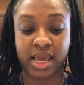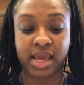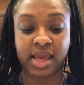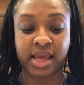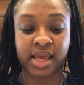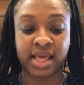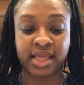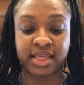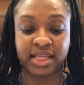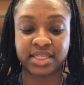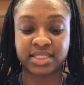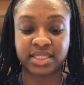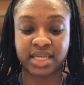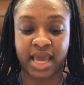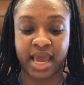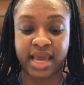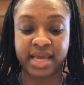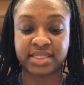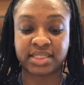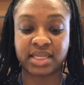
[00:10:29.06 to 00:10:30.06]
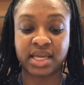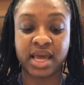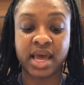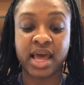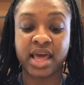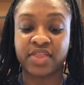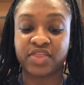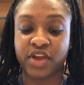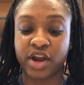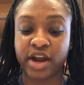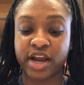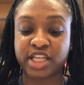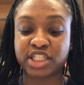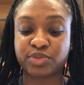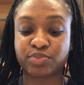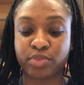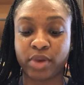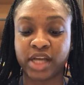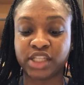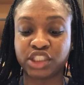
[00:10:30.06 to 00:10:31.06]
in this case, their
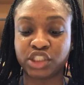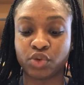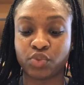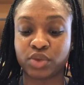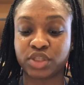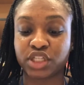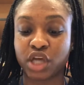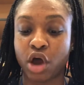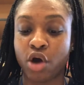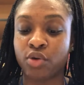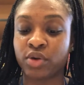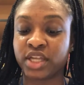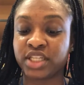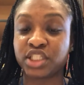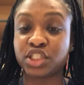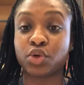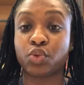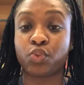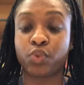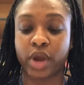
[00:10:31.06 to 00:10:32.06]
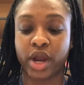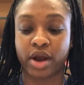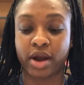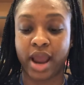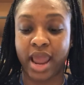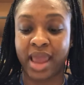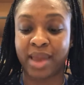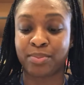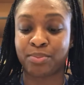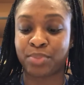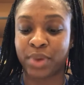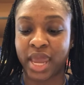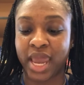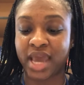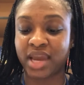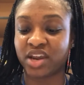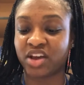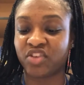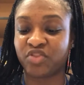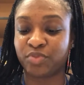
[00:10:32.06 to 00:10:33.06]
expression was only to wear a
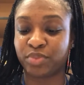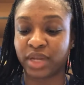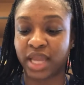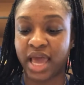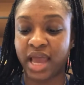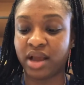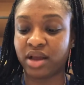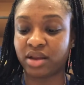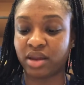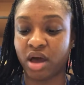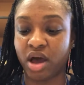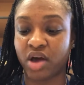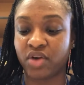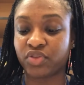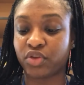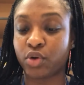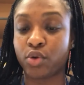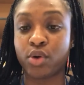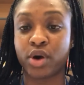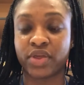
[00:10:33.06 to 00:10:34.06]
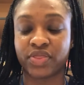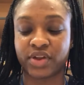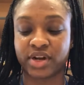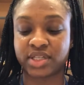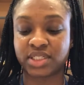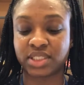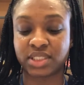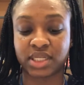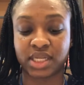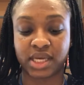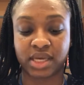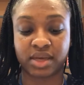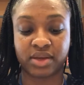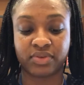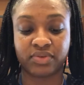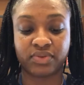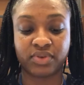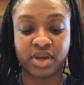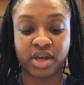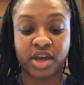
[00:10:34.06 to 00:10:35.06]
band of black cloth on their sleeve.
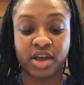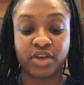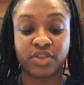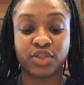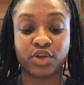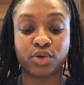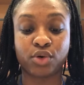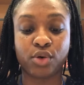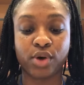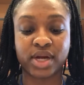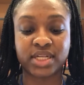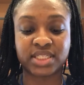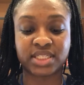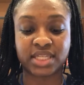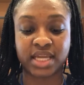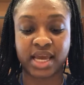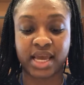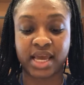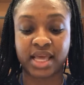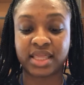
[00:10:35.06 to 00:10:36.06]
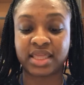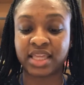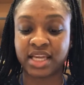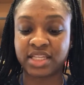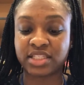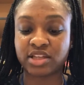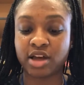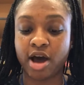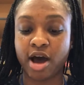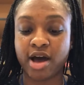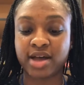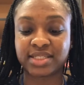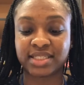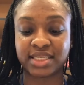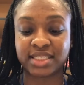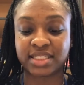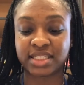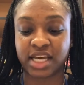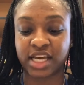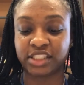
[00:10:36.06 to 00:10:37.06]
The court said this caused
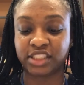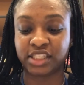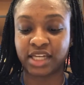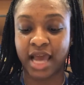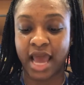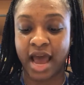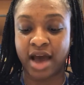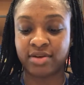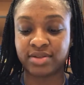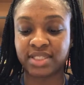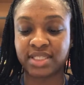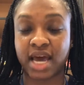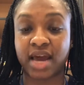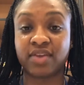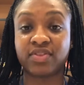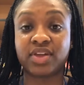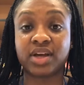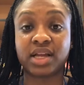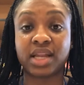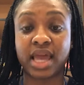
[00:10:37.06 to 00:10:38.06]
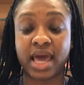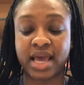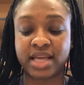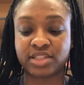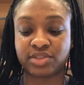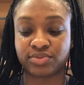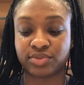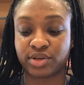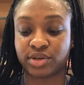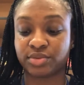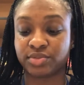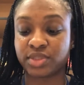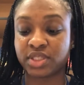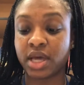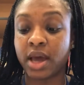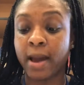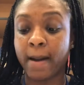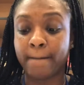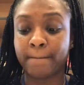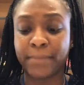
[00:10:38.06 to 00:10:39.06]
discussion outside of the classrooms,
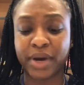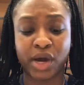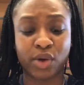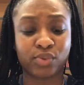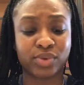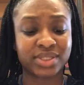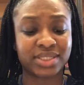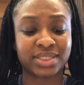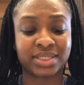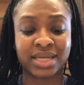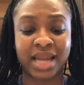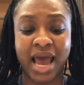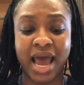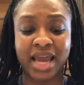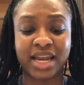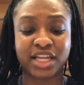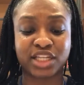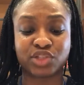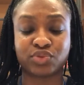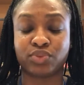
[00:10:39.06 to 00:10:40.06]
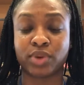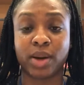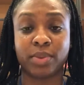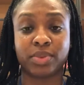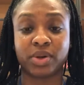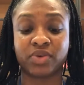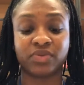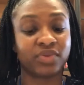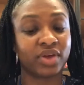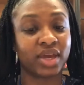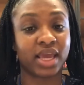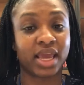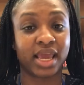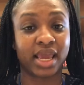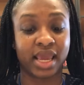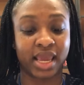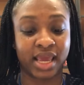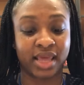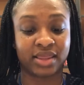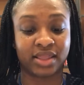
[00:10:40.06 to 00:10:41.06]
but was not disruptive
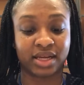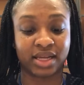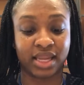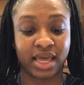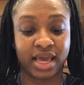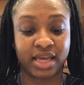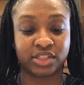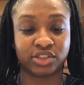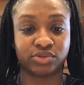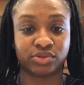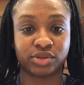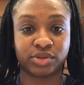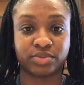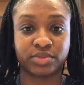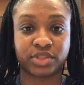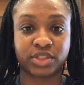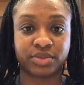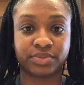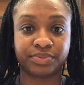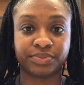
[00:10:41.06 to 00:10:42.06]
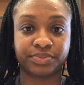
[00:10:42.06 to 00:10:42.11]
in the classrooms.